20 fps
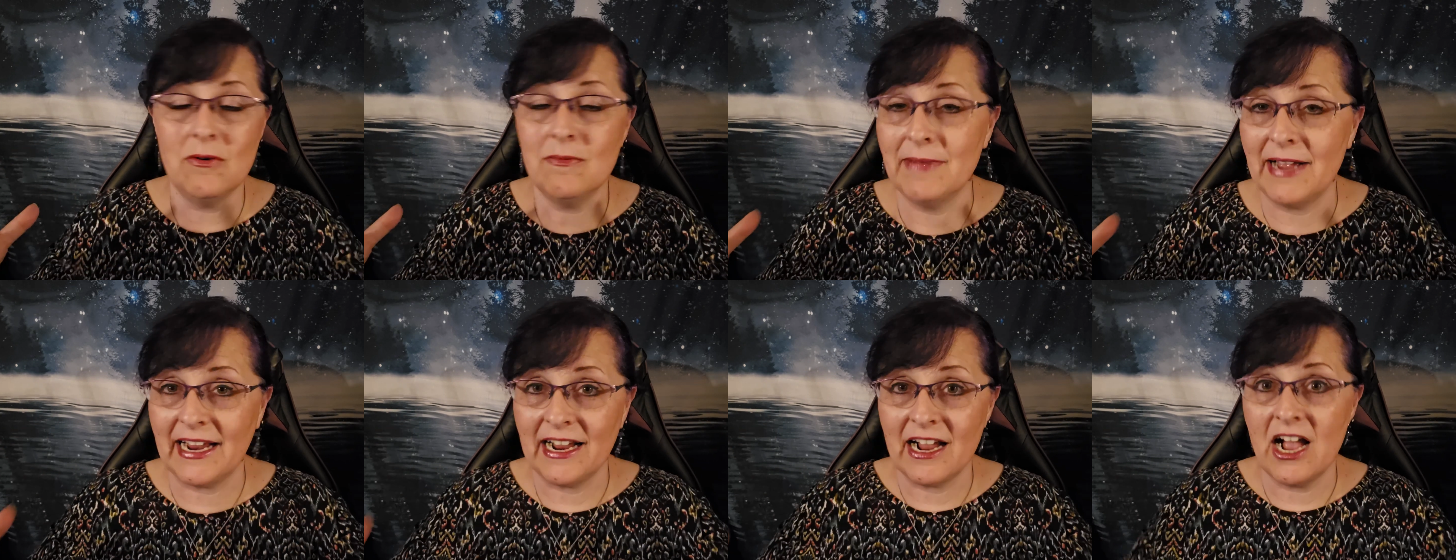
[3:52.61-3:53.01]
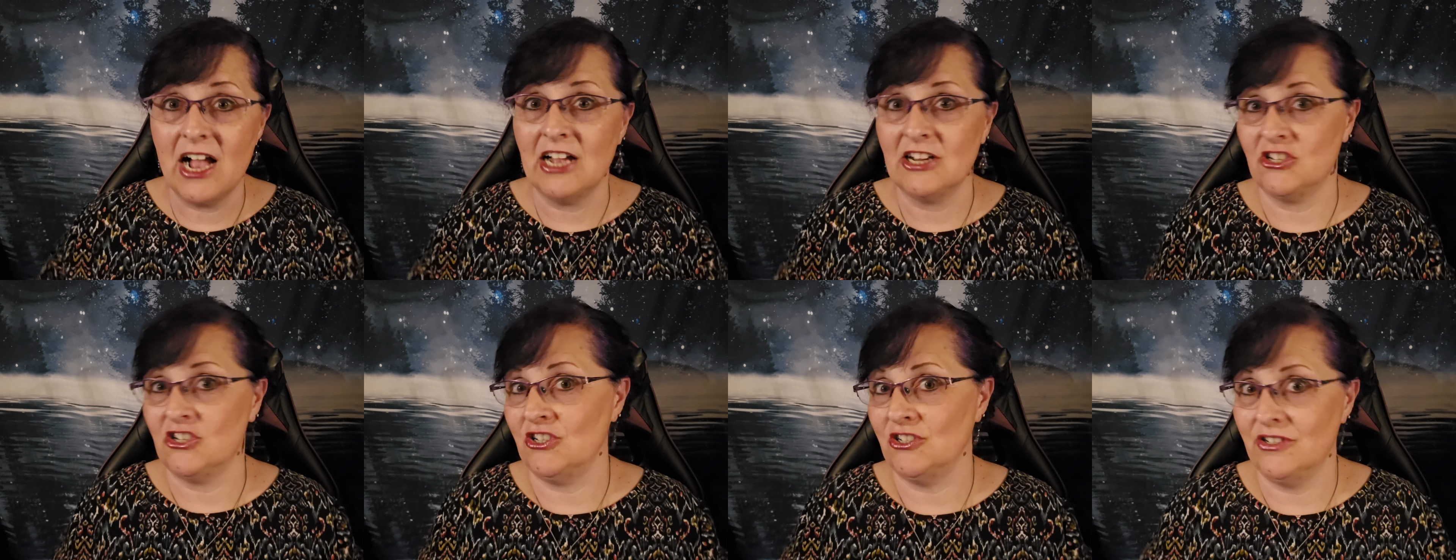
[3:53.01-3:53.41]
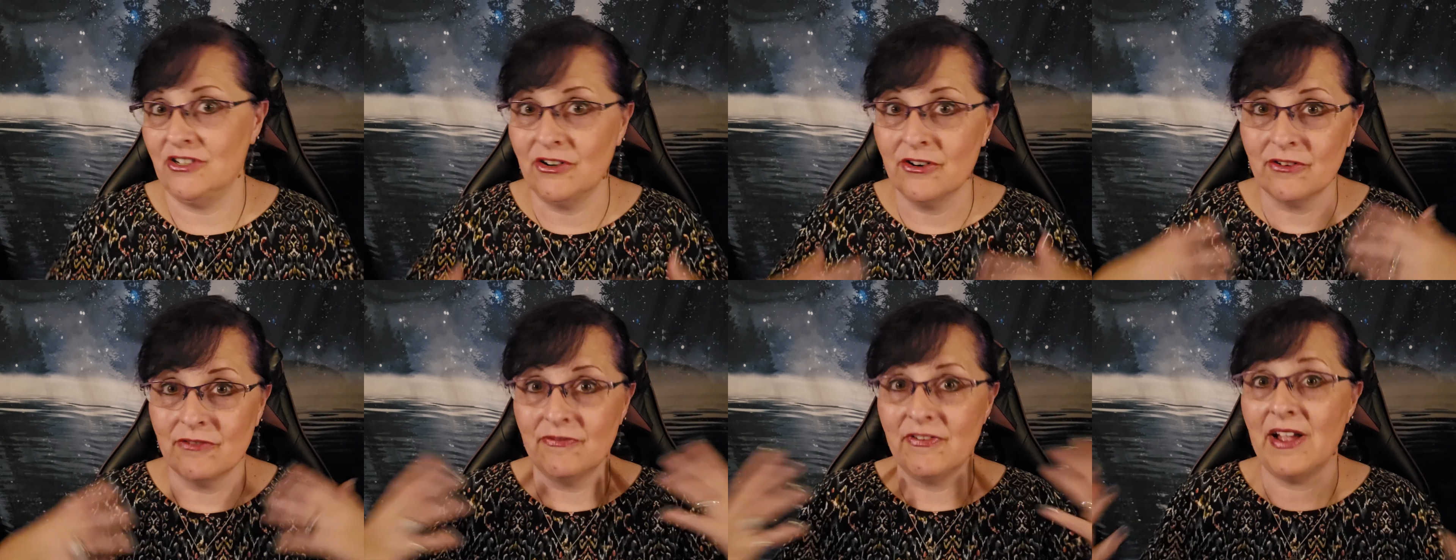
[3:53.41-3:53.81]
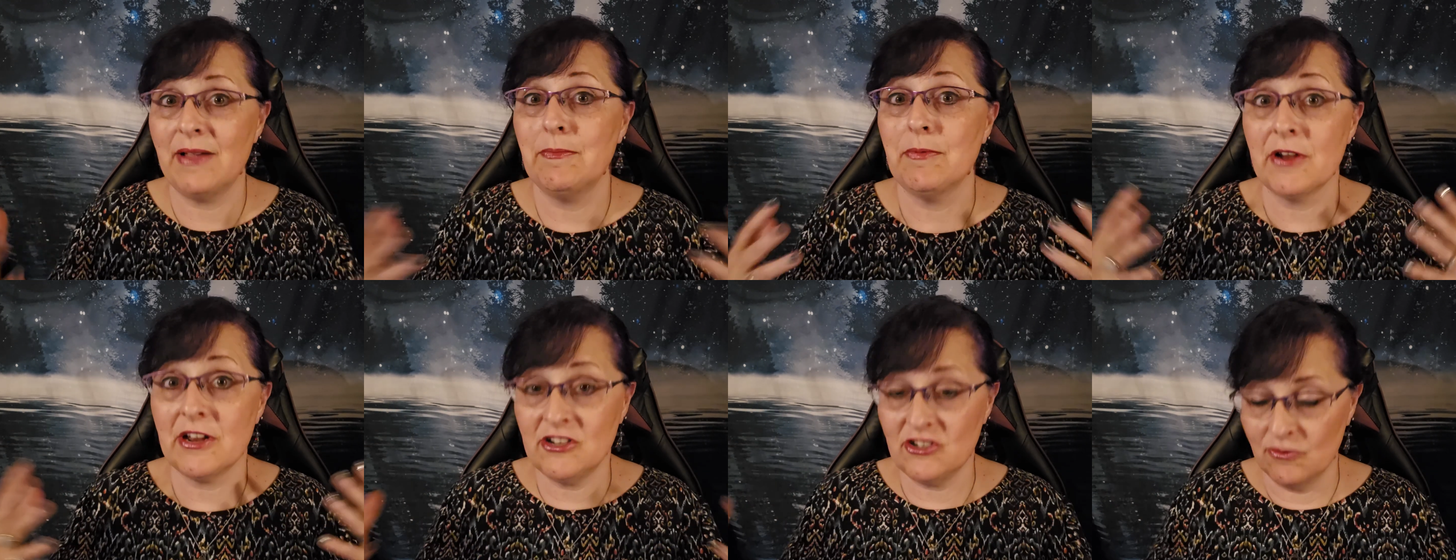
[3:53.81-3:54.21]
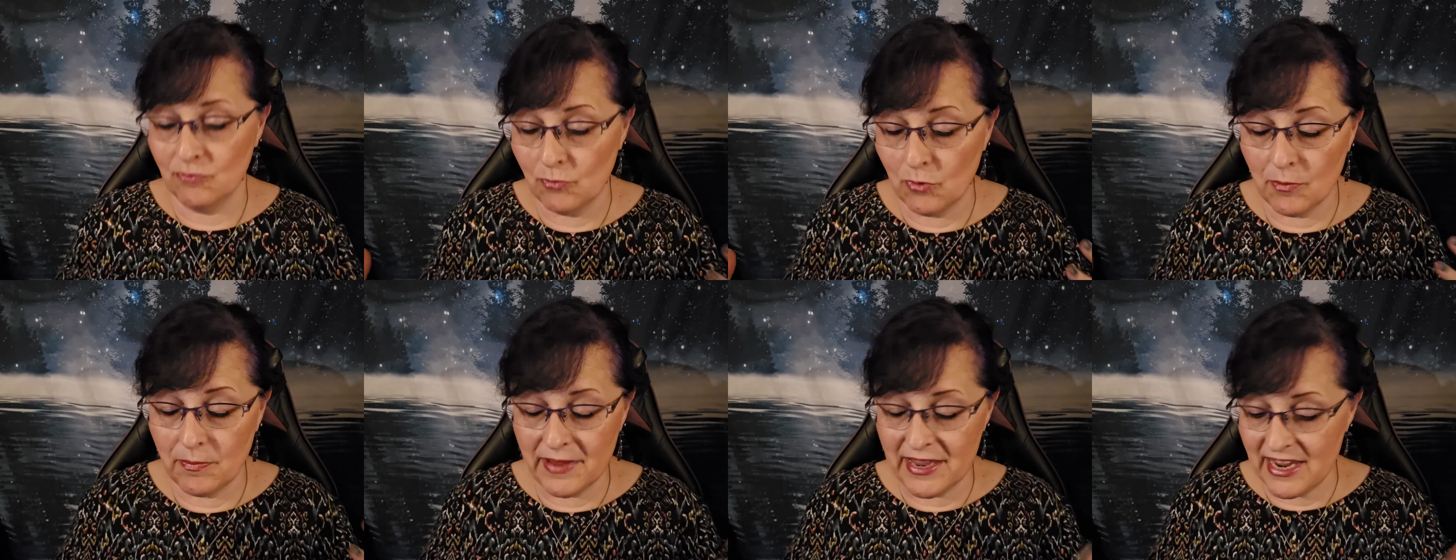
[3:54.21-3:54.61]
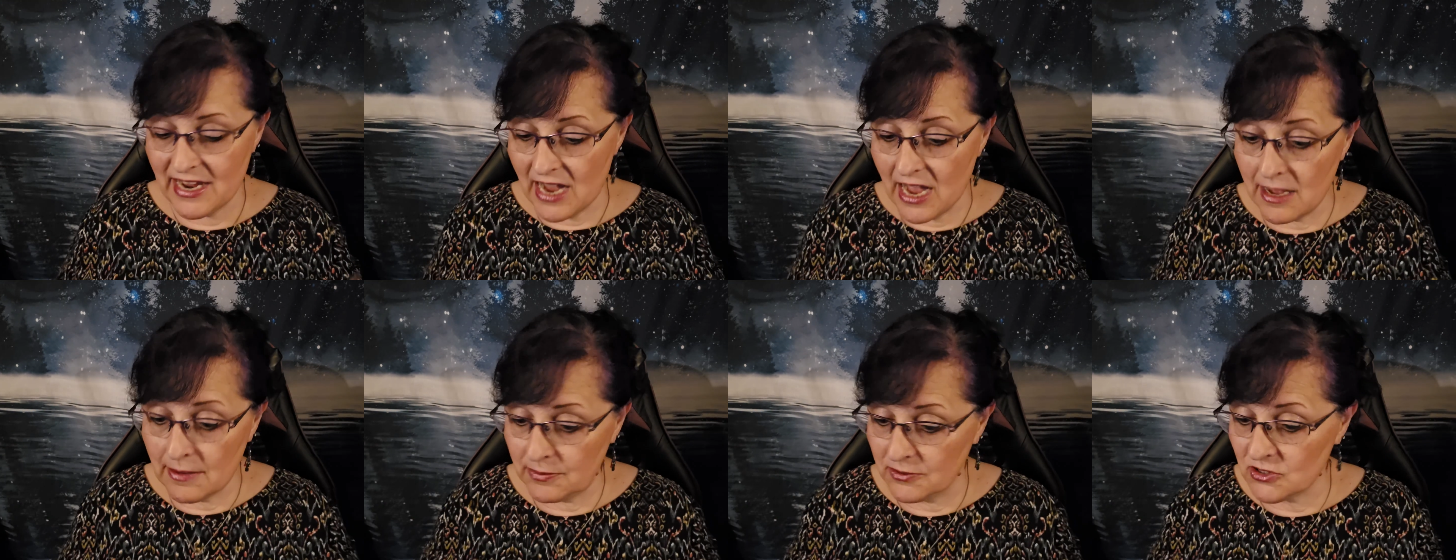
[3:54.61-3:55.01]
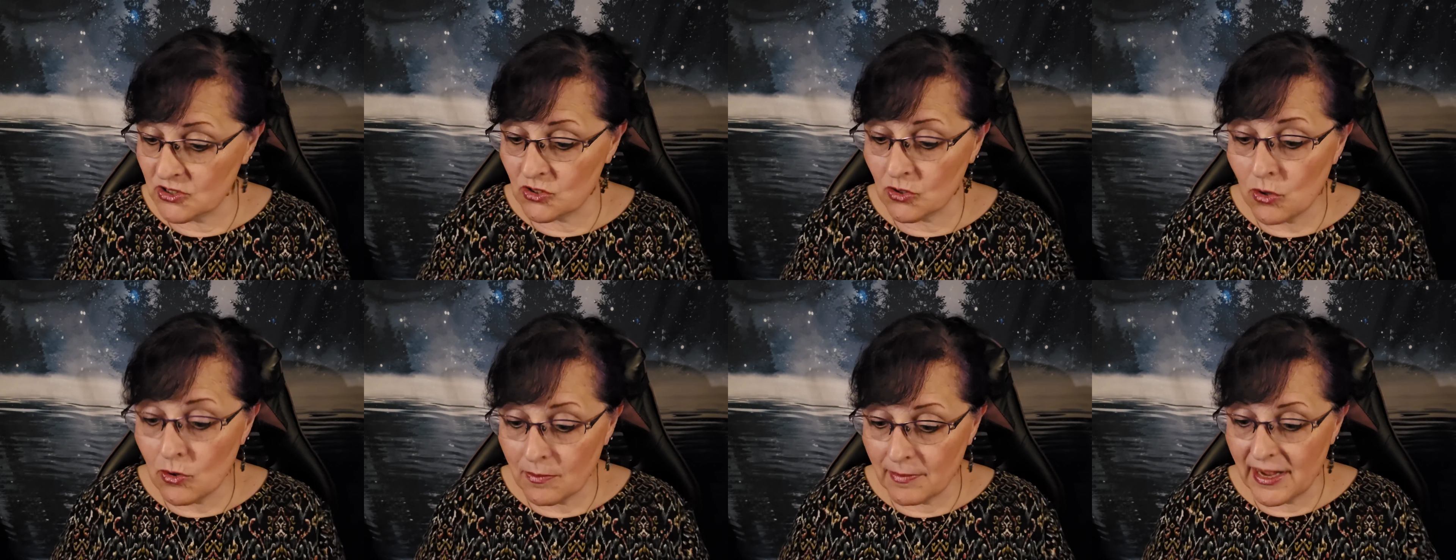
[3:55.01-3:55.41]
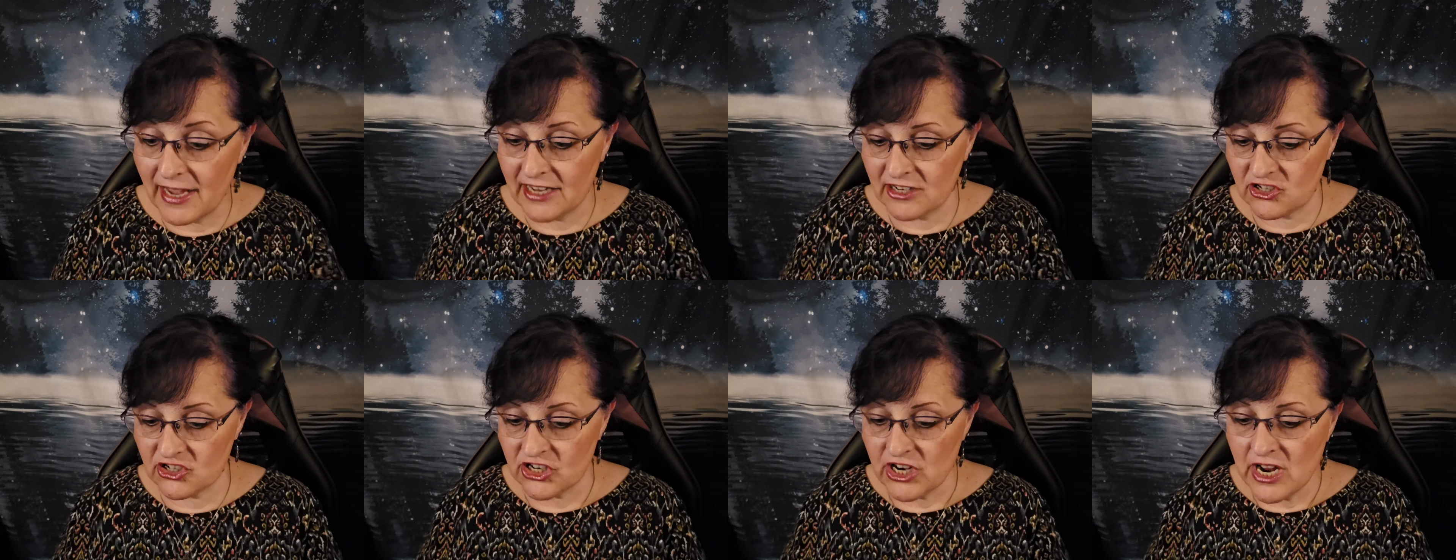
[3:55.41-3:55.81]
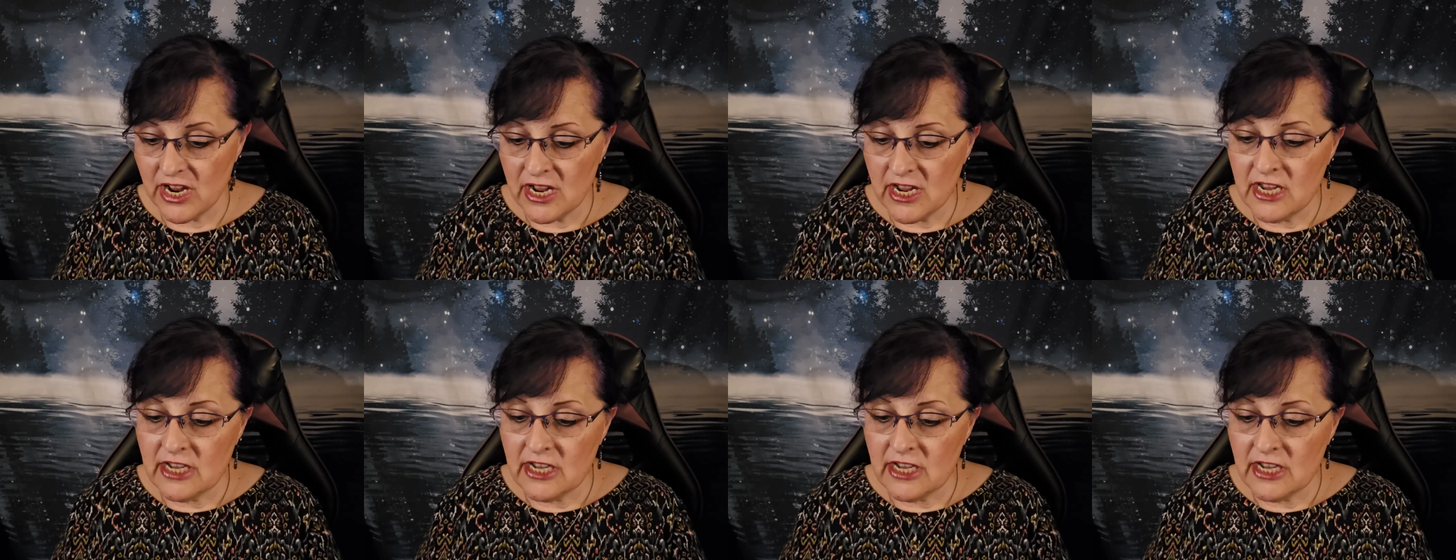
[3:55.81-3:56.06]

oh my gosh, your vibration will be up so much.